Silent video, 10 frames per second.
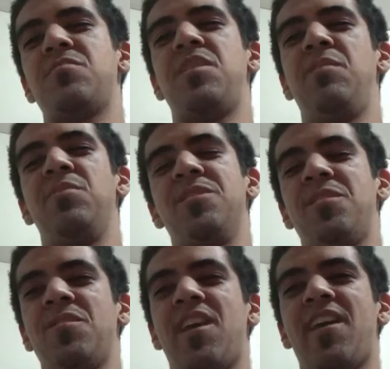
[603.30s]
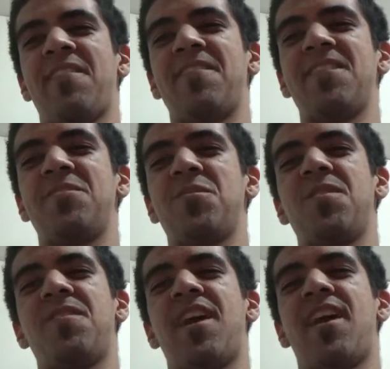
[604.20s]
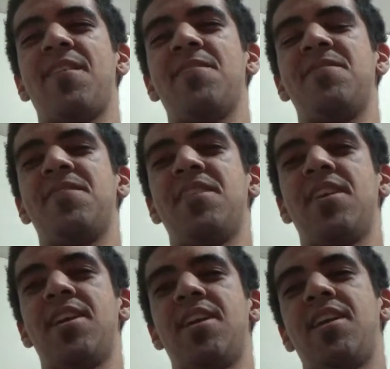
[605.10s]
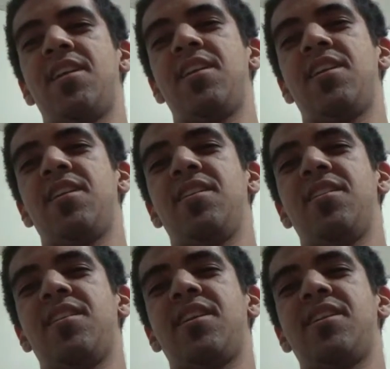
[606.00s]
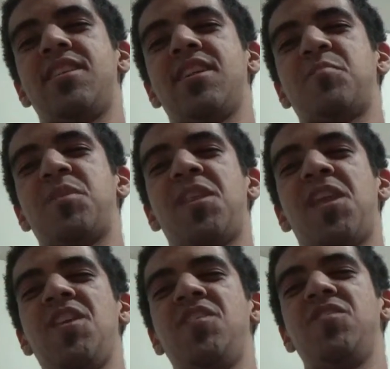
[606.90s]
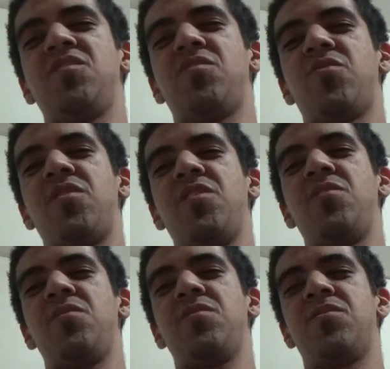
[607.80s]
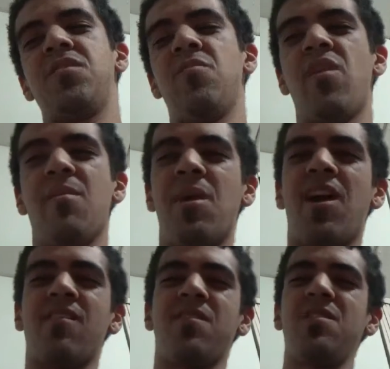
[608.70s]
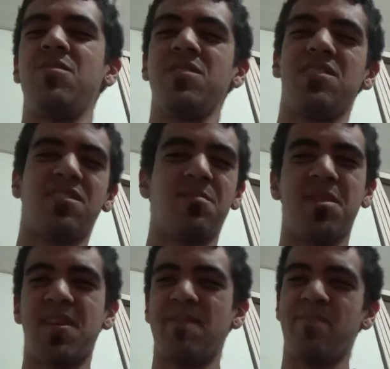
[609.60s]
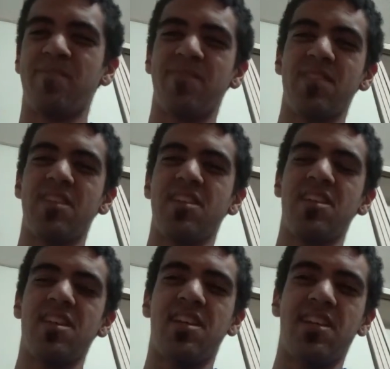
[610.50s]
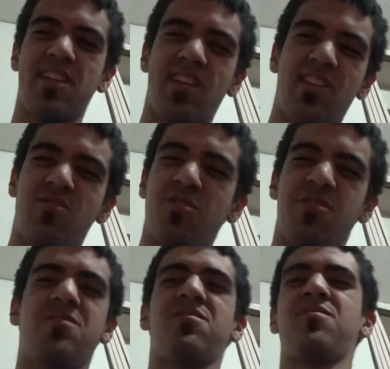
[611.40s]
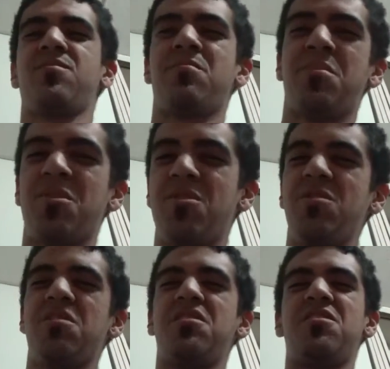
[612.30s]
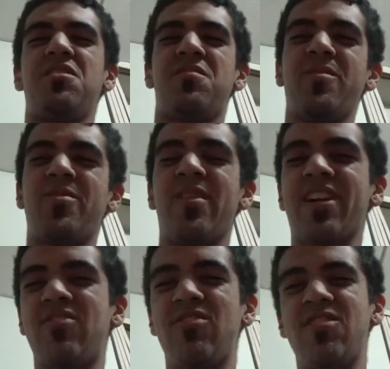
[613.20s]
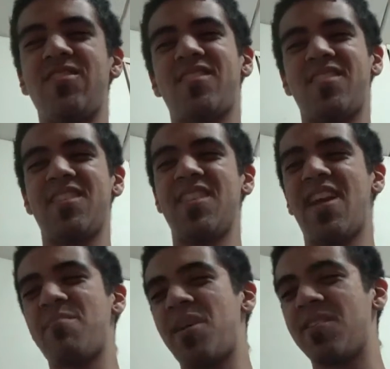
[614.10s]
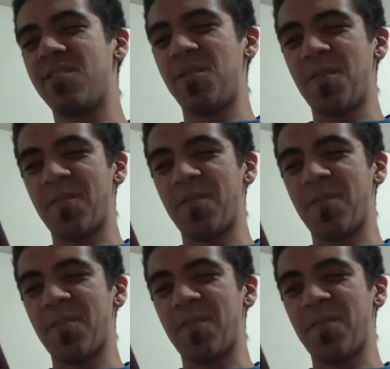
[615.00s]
all the people in your life that sort of have, I guess, expectations for you, or they rub off on you in a little bit, and they sort of push you in different directions in that method.